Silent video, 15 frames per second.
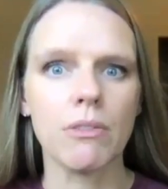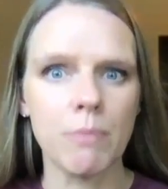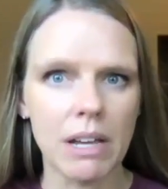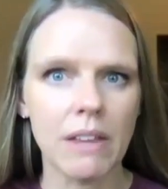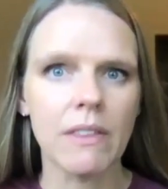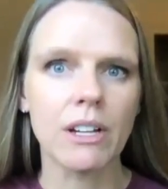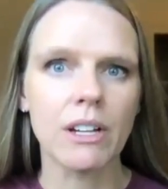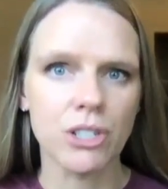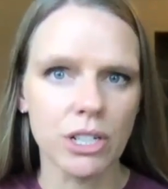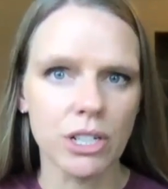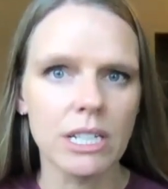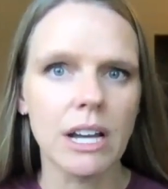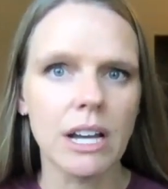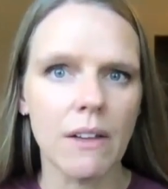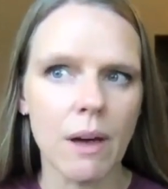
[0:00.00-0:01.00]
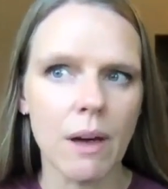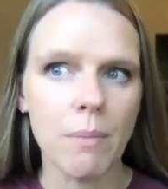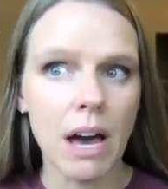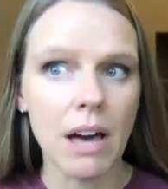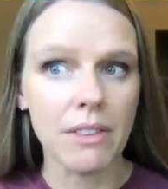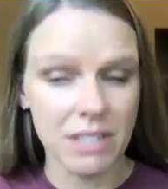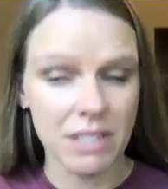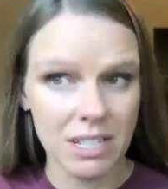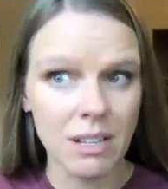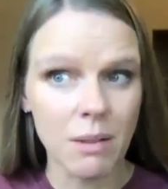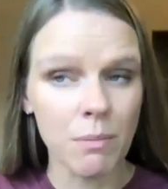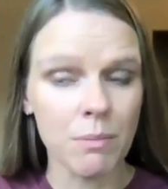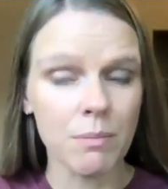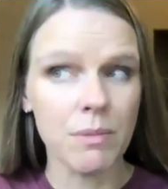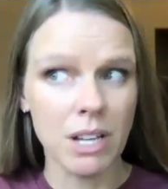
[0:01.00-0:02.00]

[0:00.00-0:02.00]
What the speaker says: of making that journey down that path to some,